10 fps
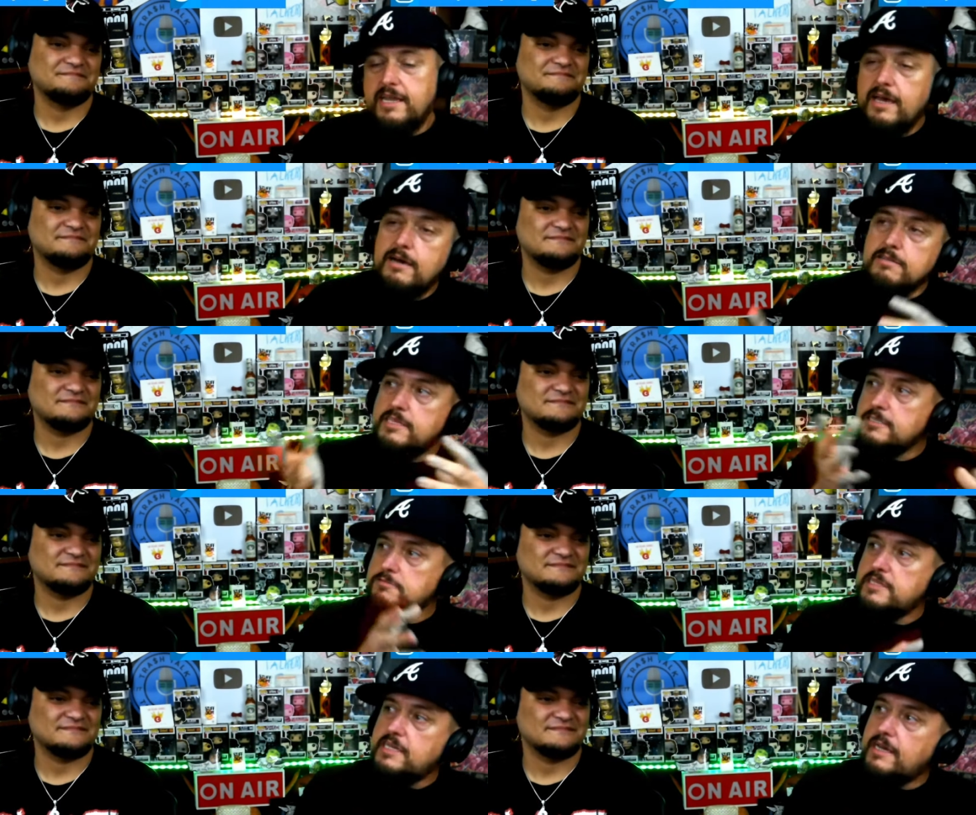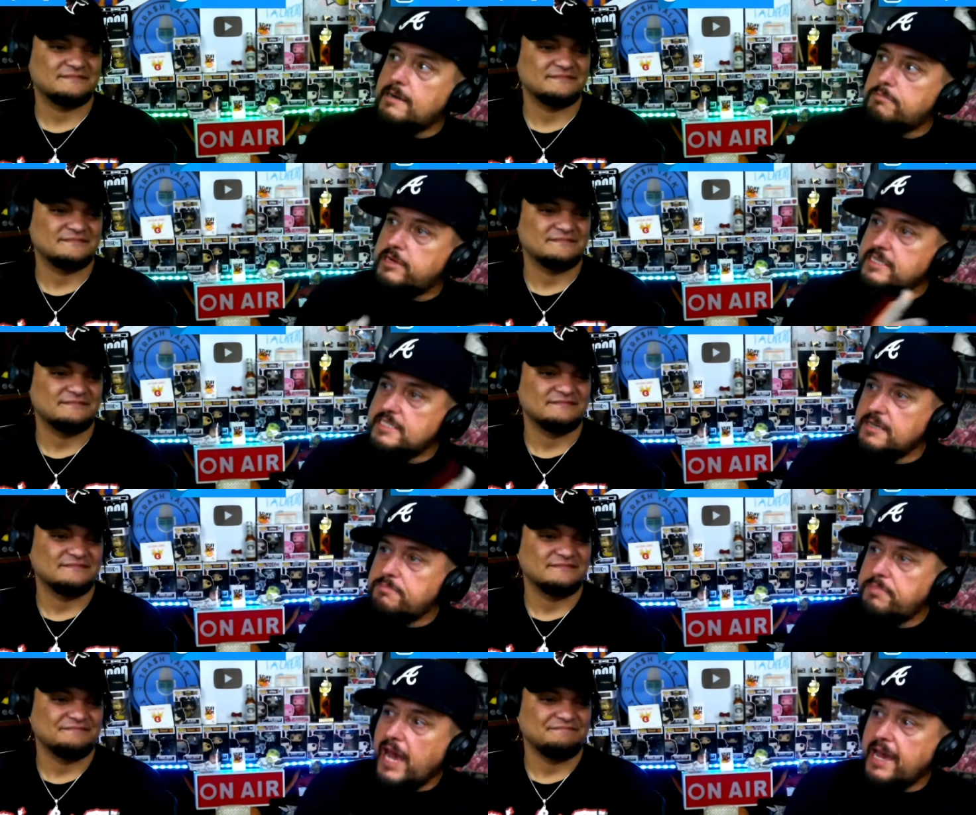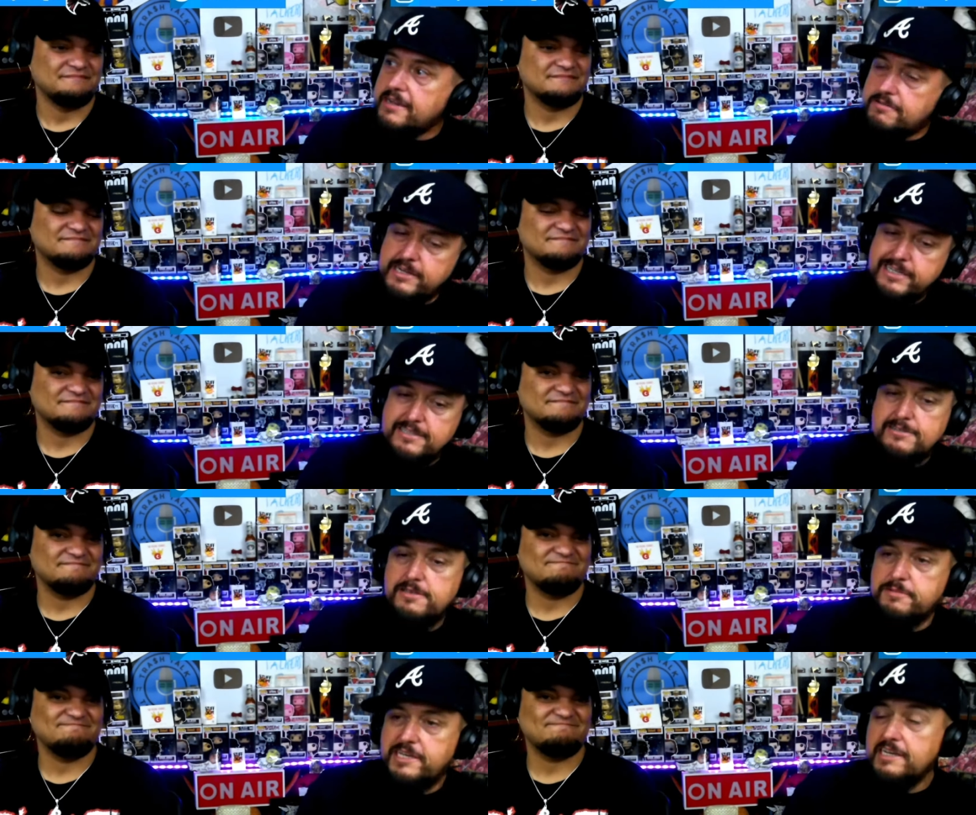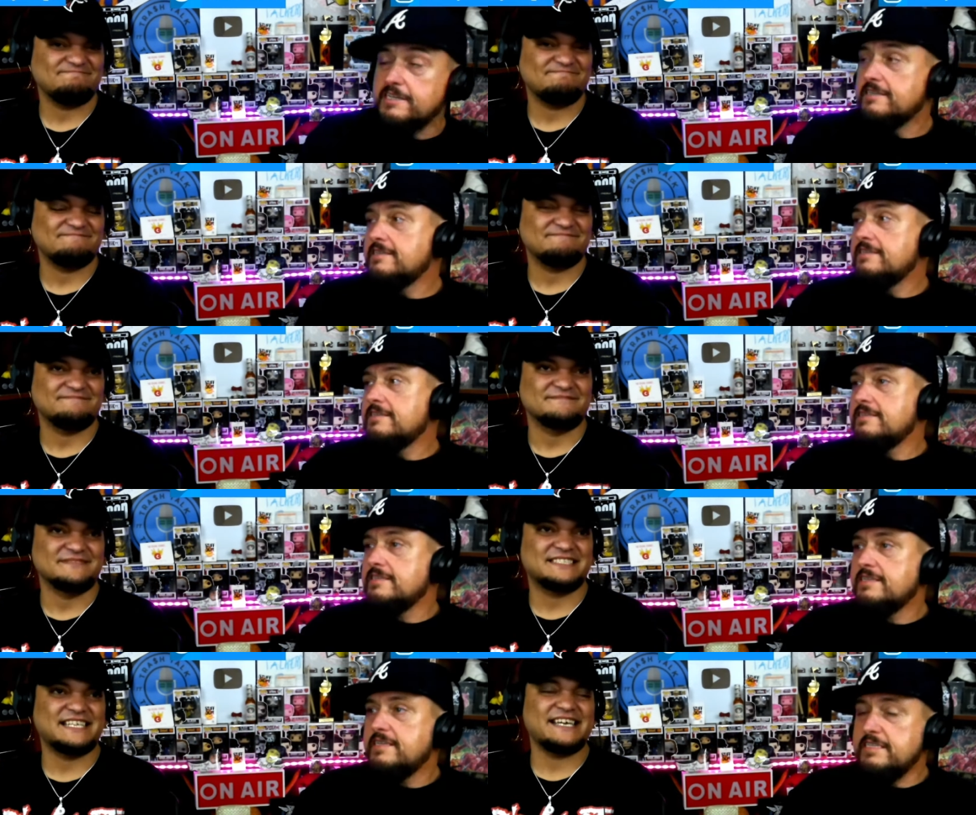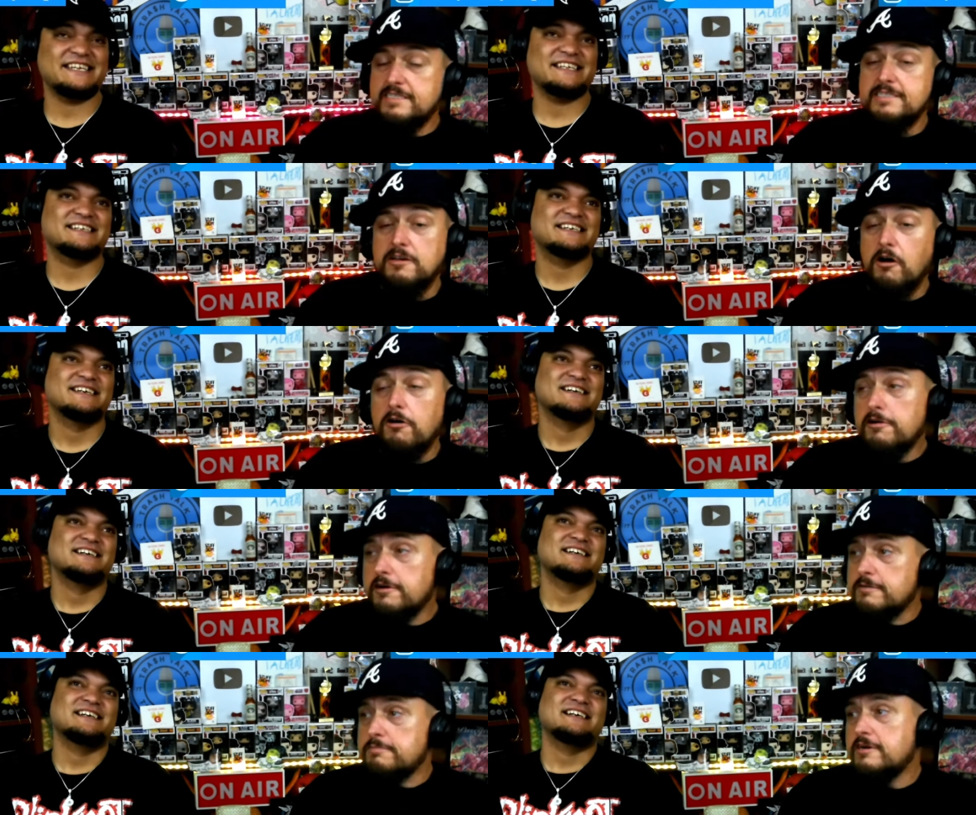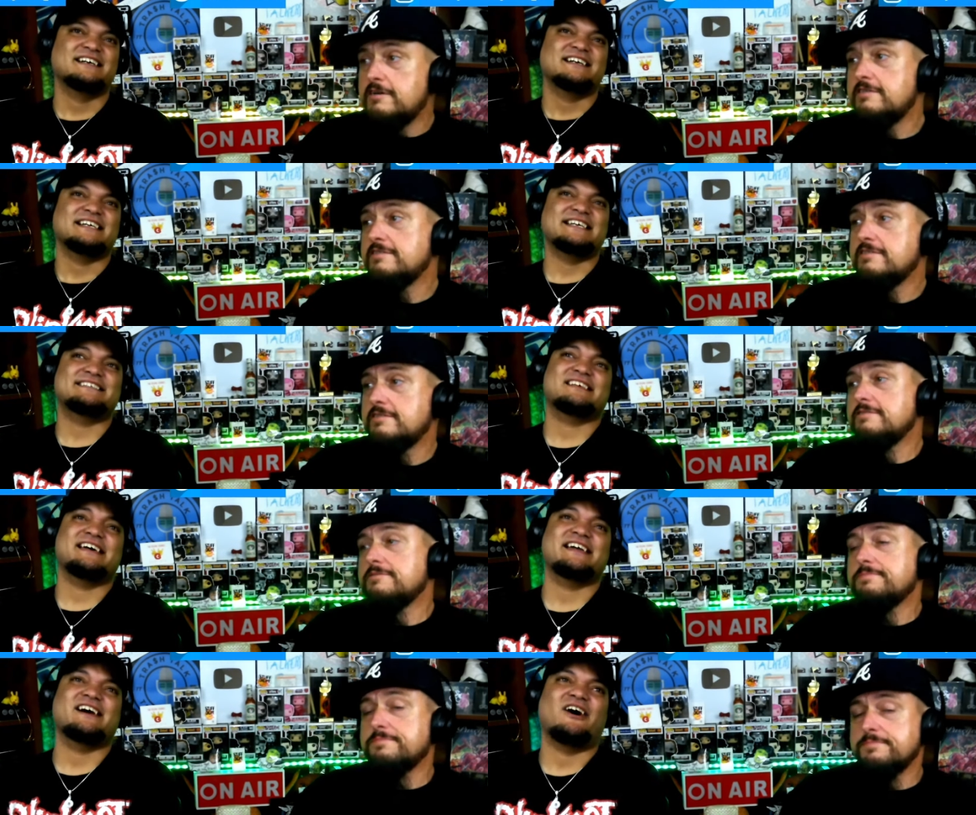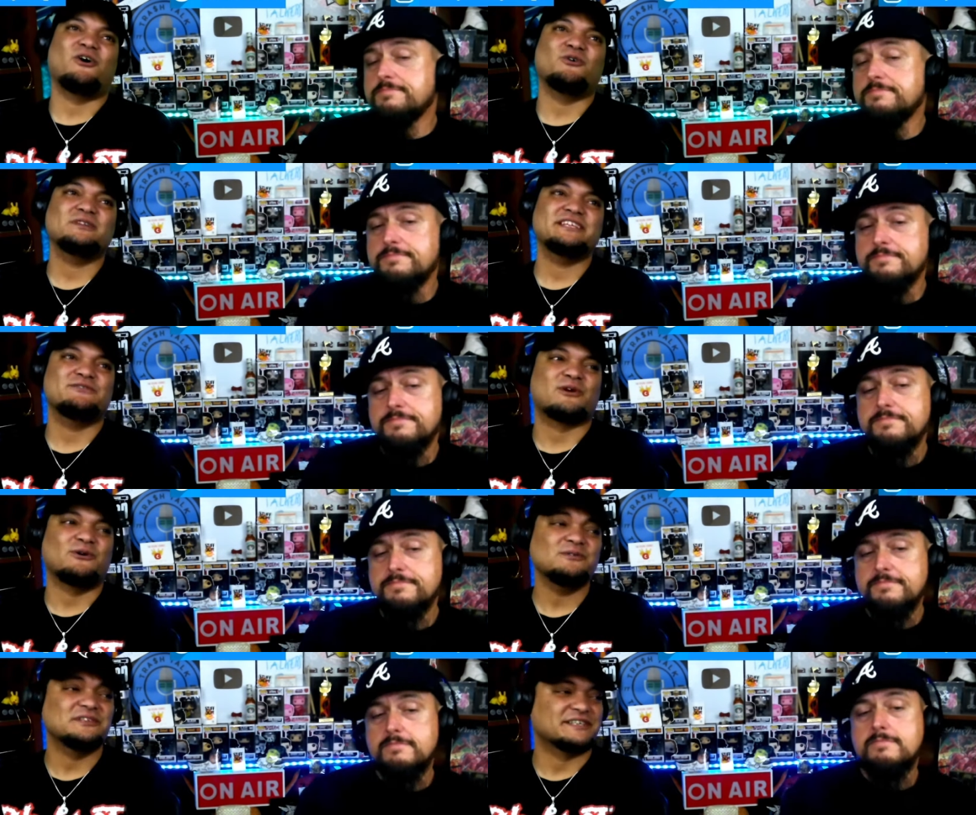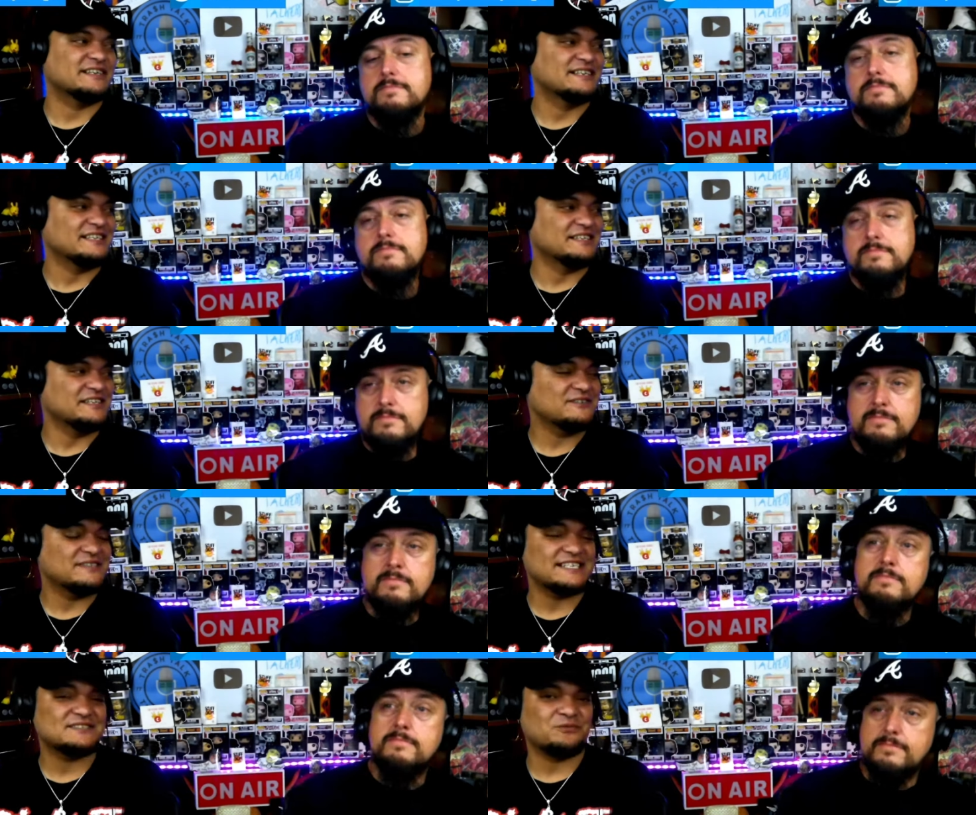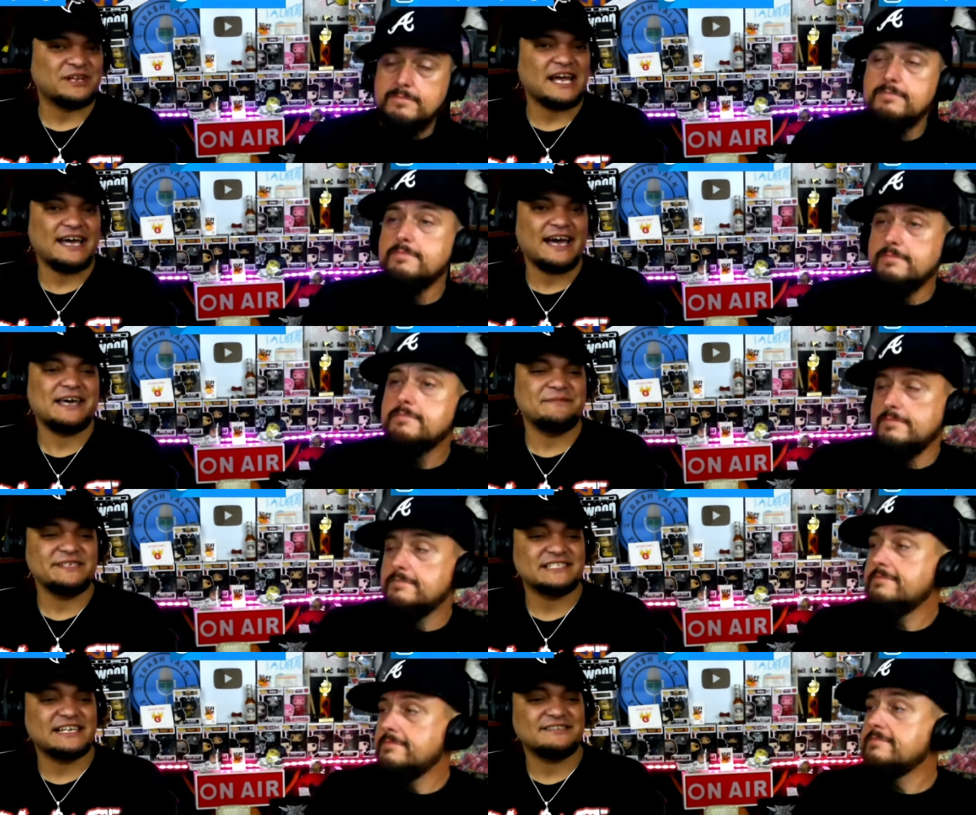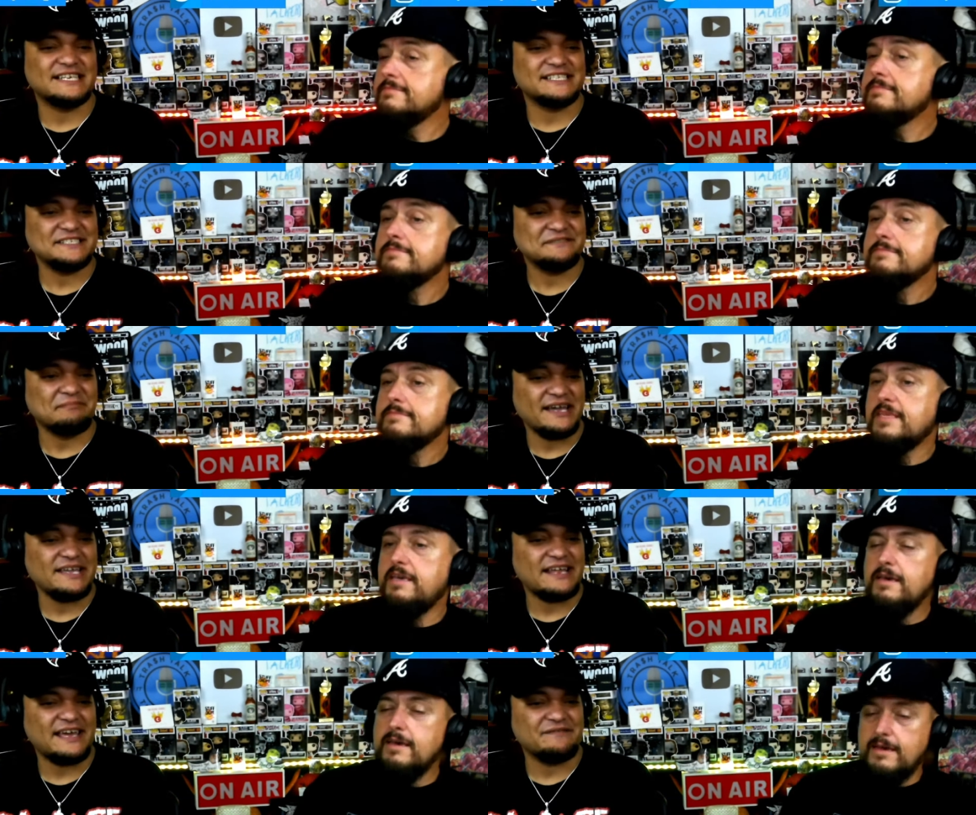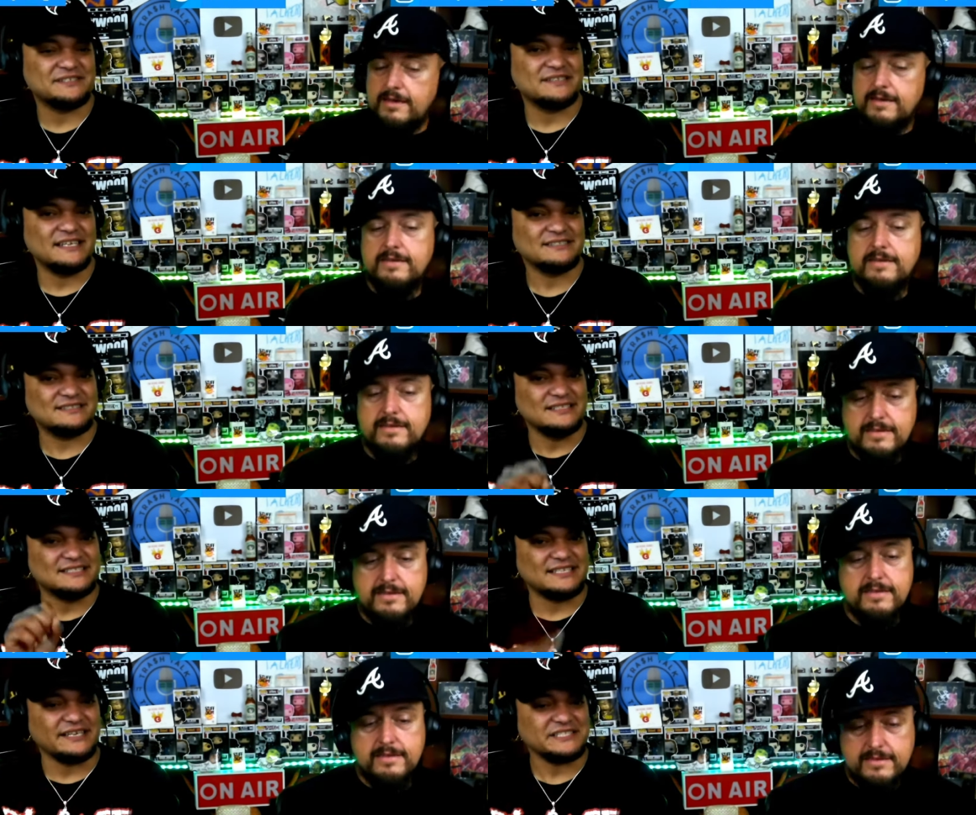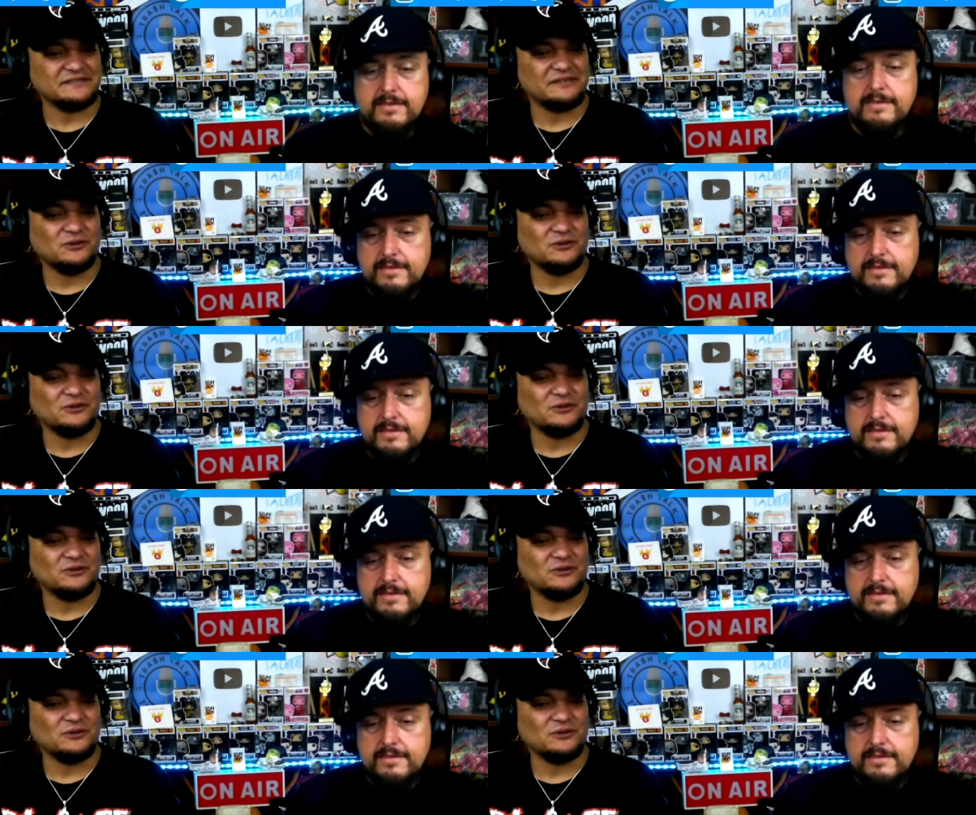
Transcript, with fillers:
Speaker 1: now this one kind of brings it back right to the beginning. Mm, that this is, is hard, bro.
Speaker 2: It's like holy roller. Mm-hmm. You know, mm-hmm. that's what I, I, mentioned. I was like, this might yeah. have a, a, a, touch of